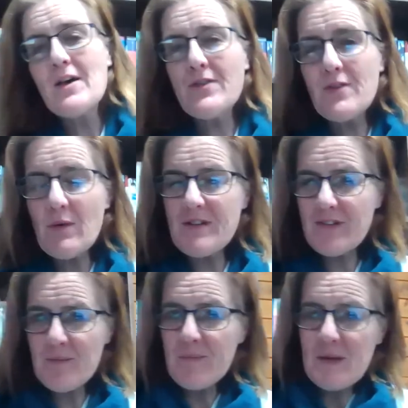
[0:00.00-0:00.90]
So it
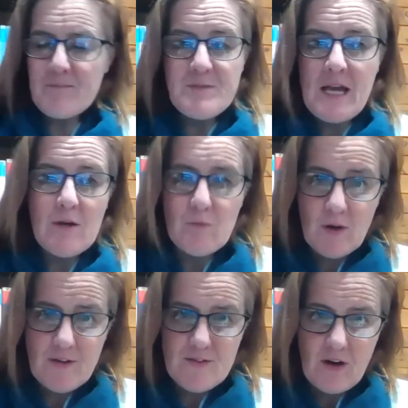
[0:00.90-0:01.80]
doesn't take a
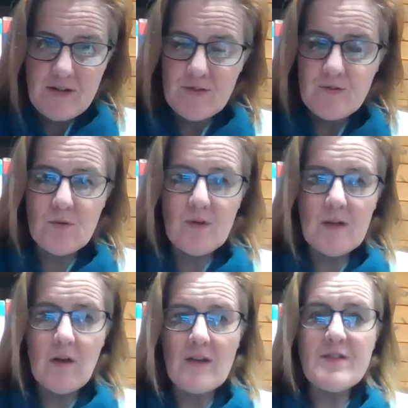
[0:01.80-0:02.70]
rocket scientist to
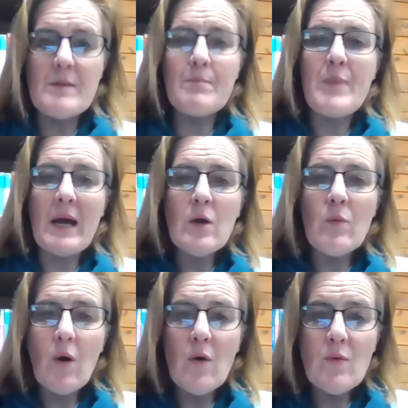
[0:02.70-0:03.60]
realise that
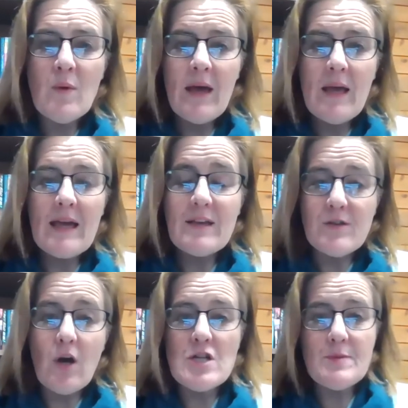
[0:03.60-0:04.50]
Banquo is
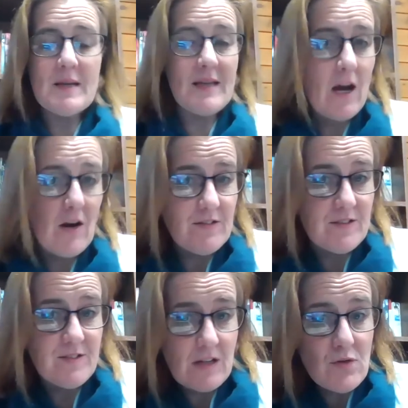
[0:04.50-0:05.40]
going to be a character
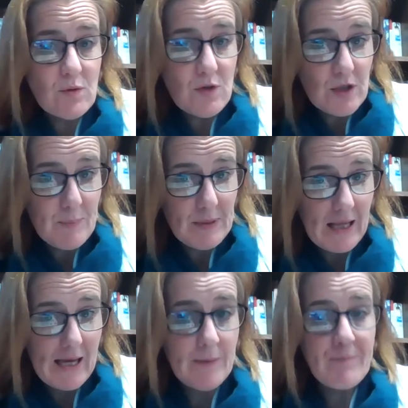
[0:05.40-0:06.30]
central to the
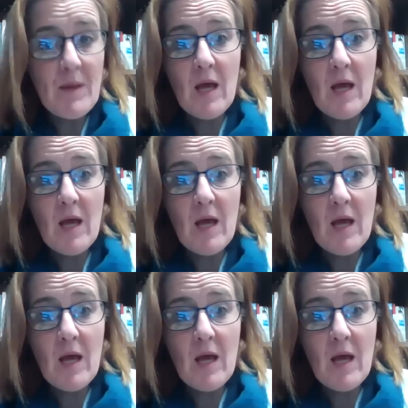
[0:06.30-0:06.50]
play